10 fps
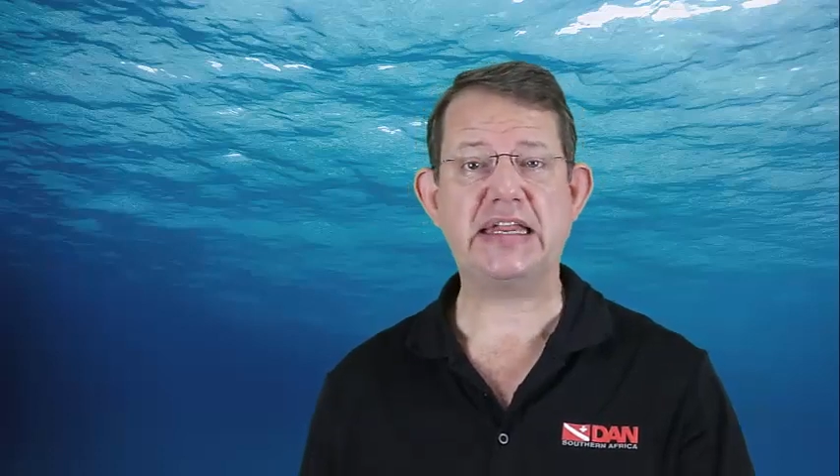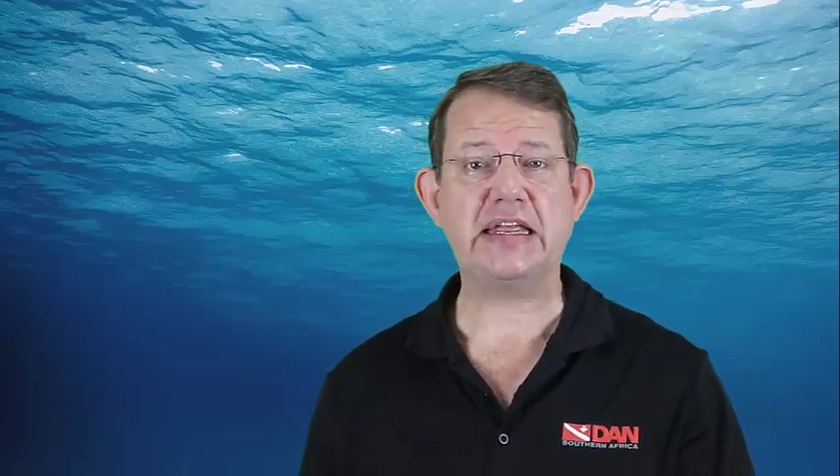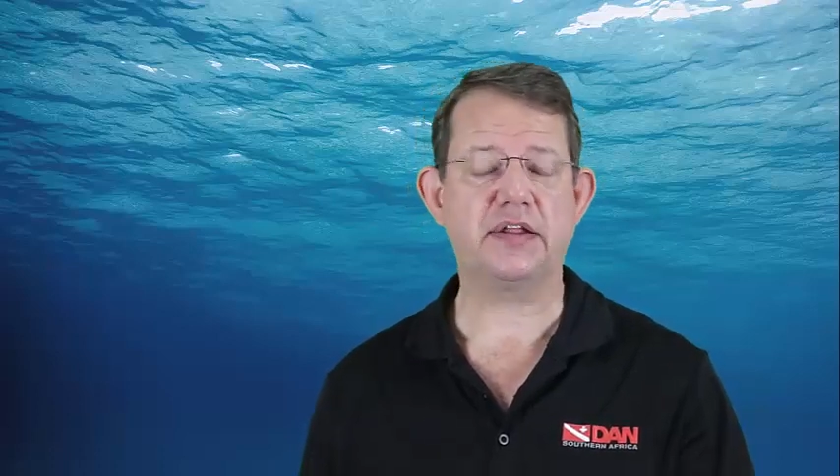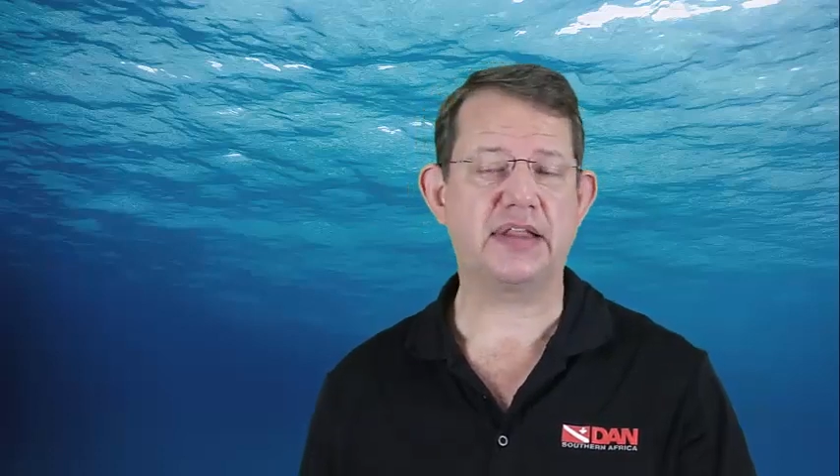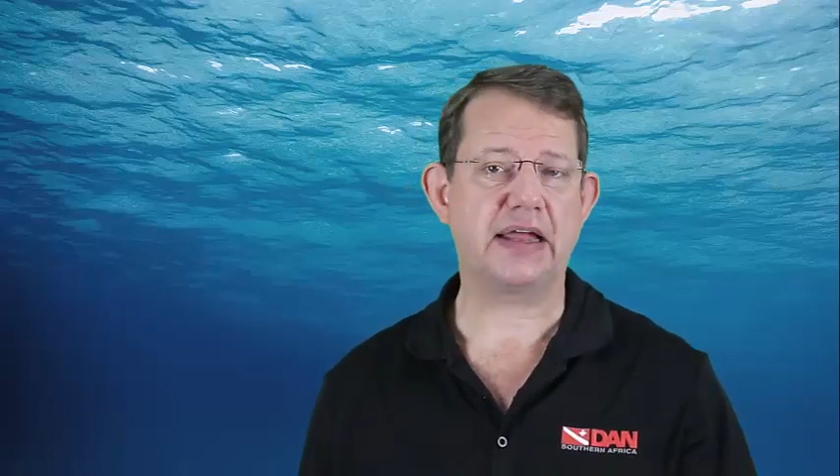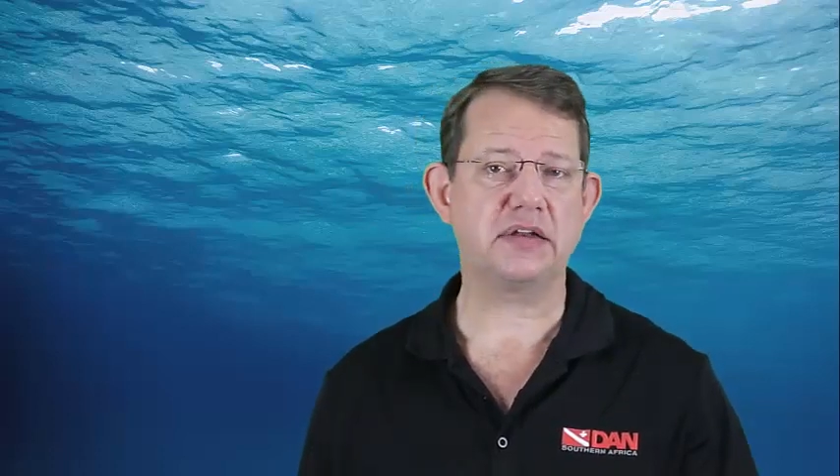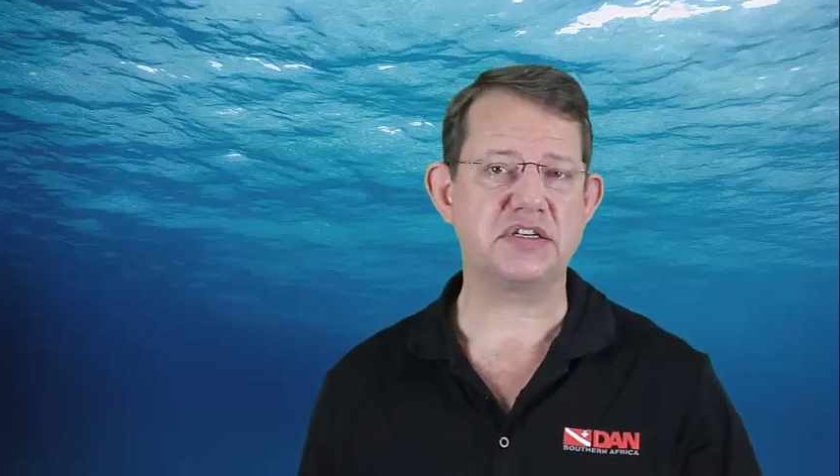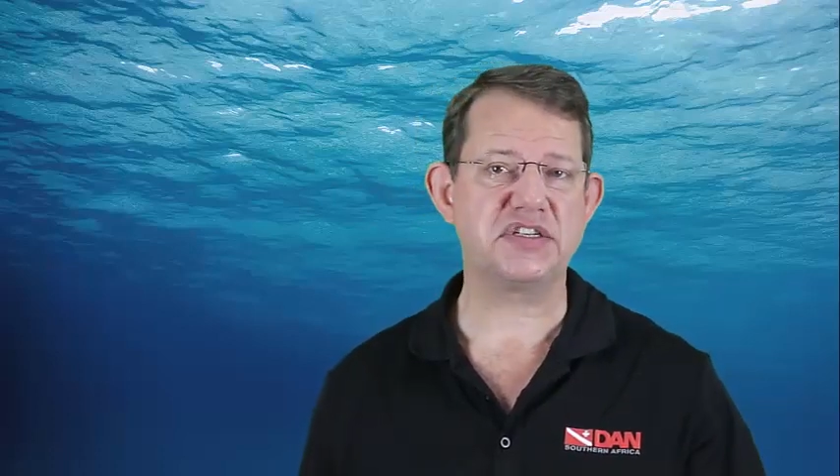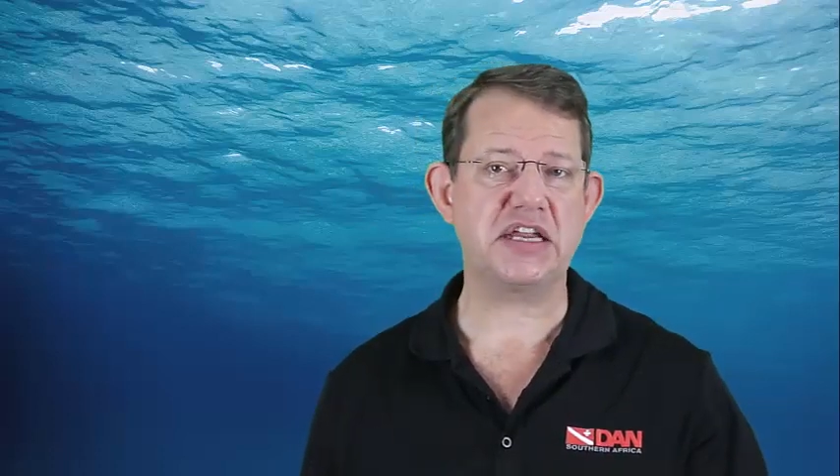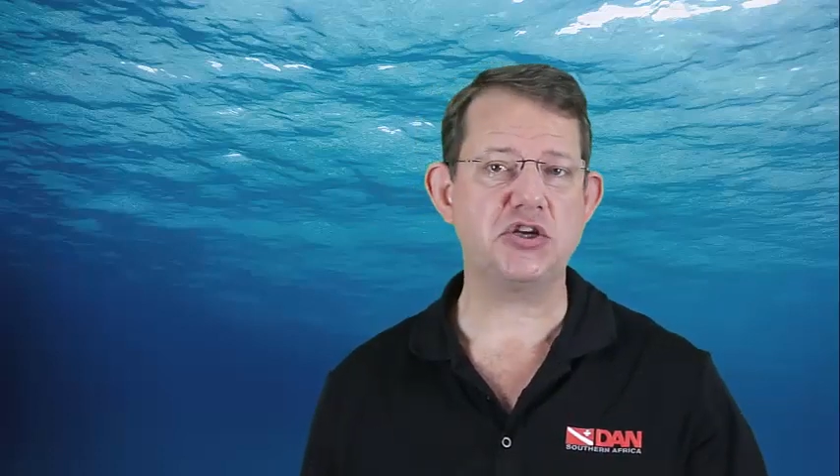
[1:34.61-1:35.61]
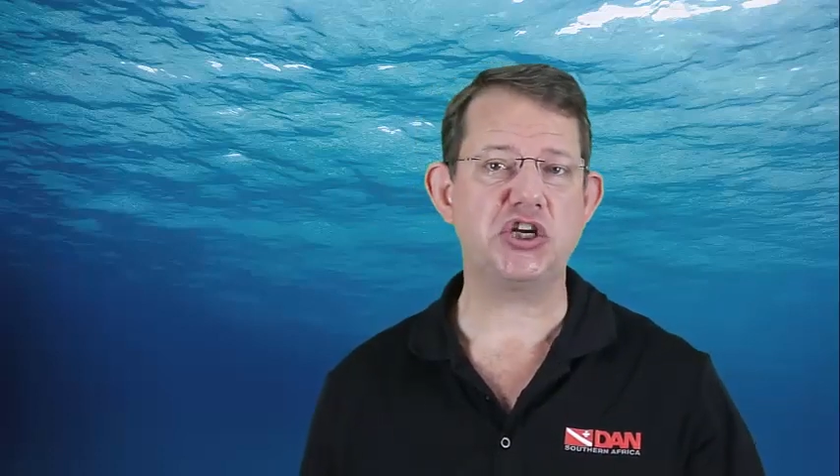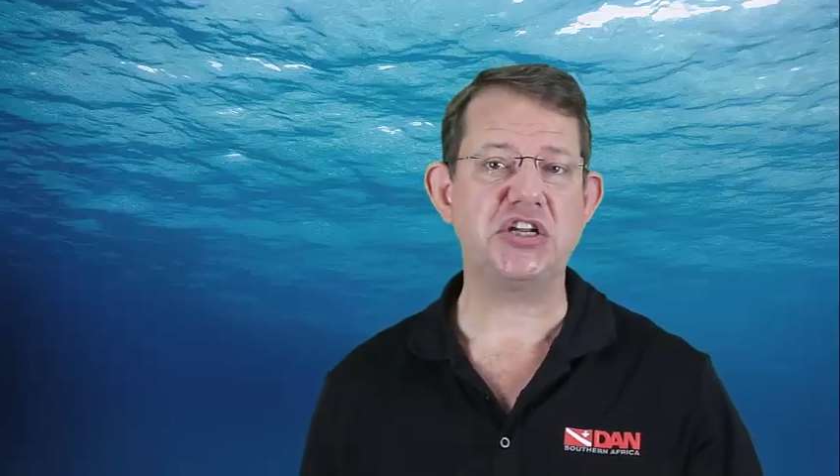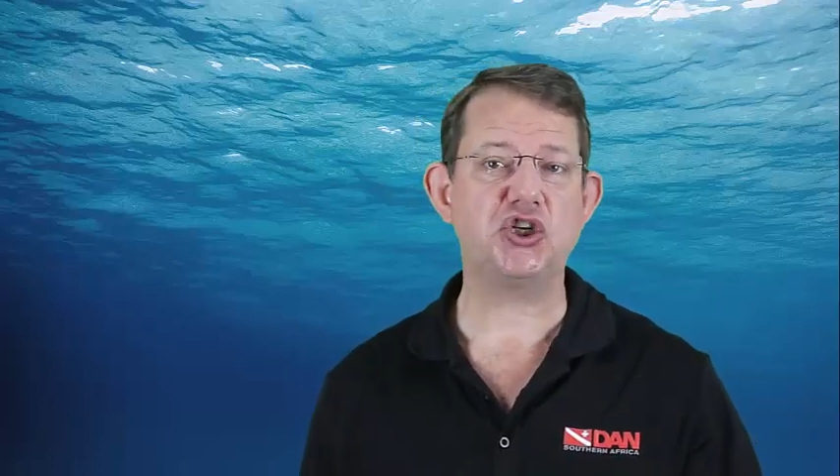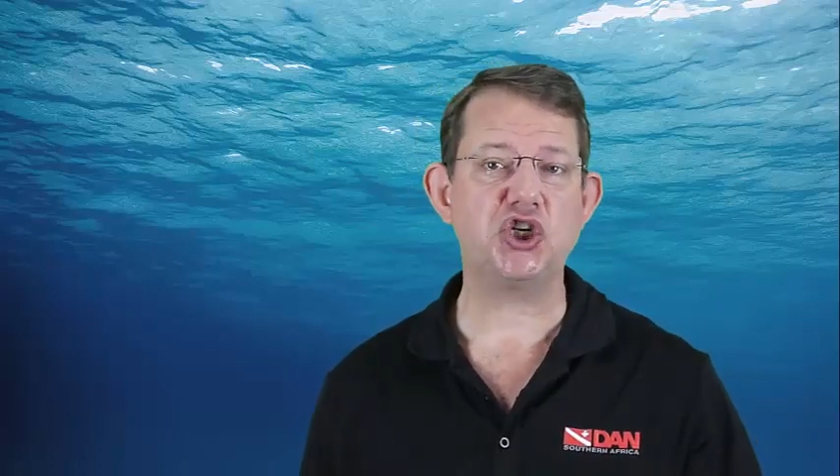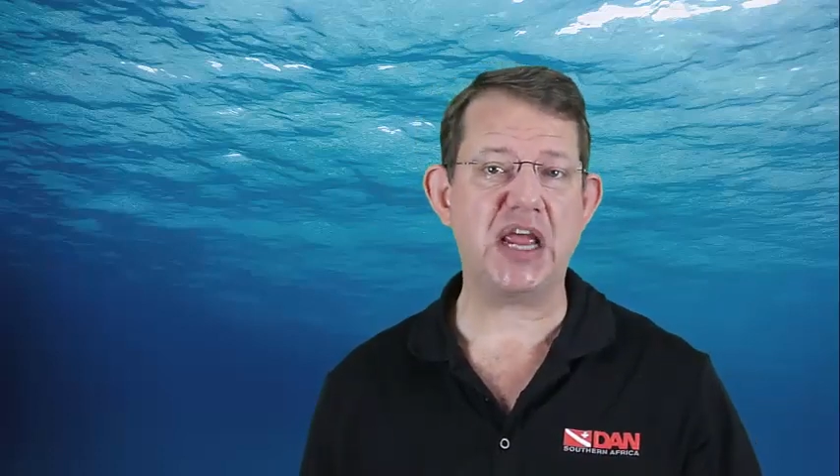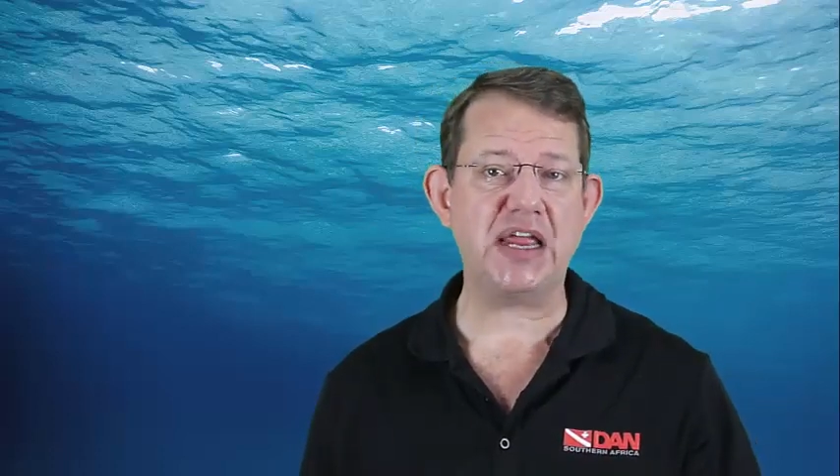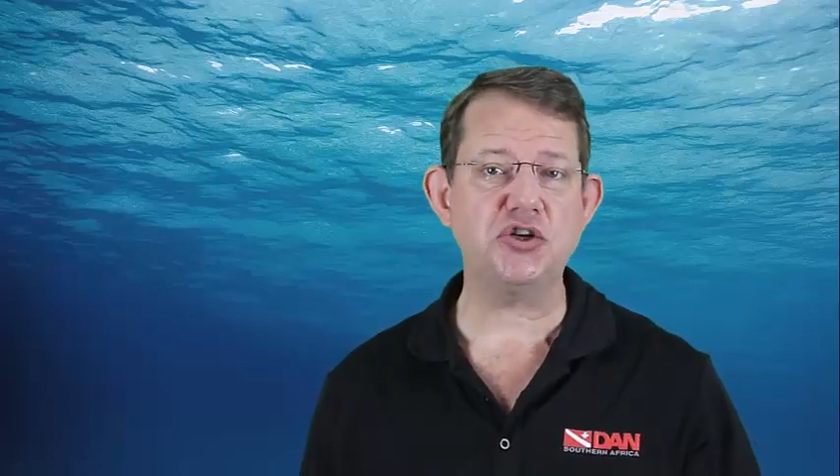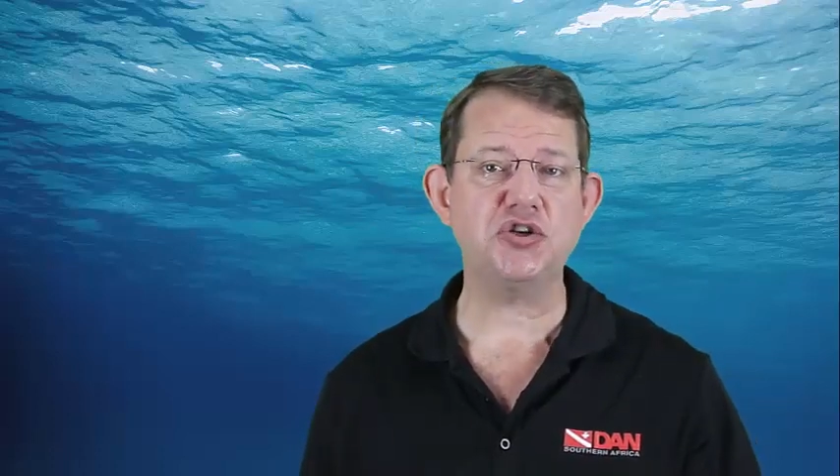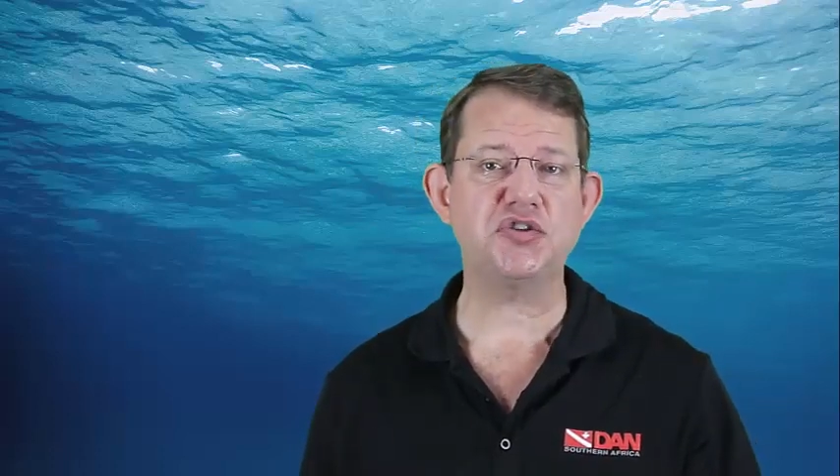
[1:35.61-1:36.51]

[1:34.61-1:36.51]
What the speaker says: essentially changes